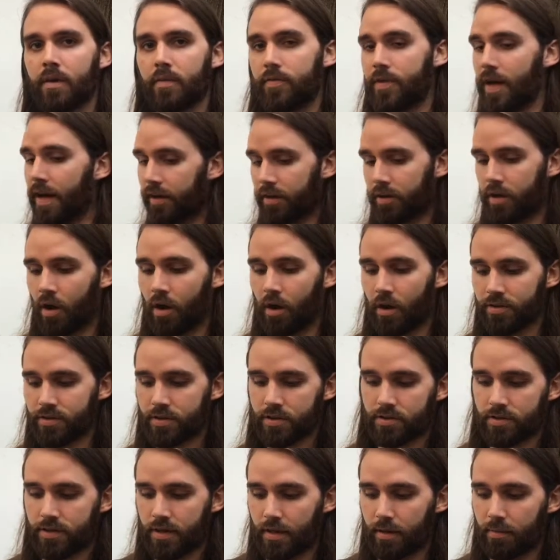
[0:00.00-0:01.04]
That
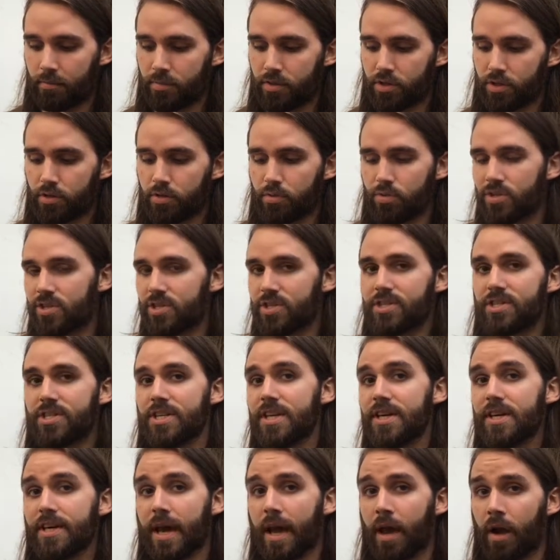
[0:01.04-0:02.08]
causes them to
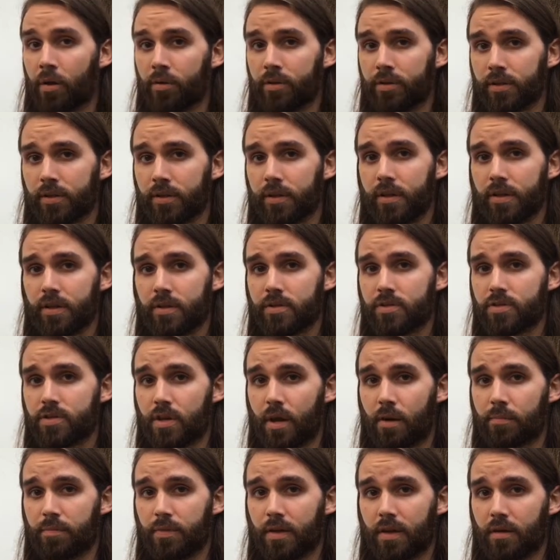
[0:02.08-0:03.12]
seek out
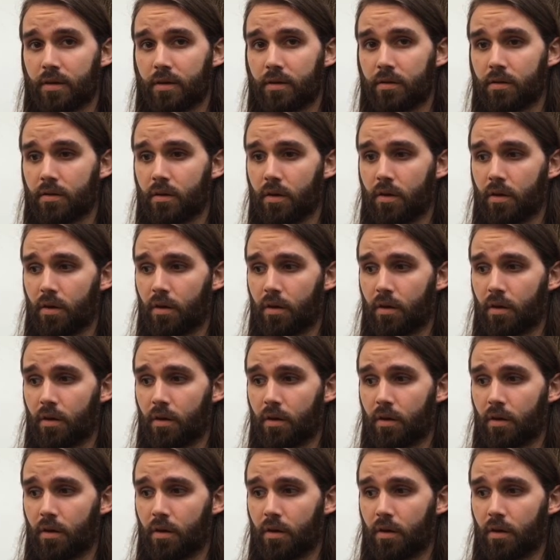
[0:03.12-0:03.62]
something,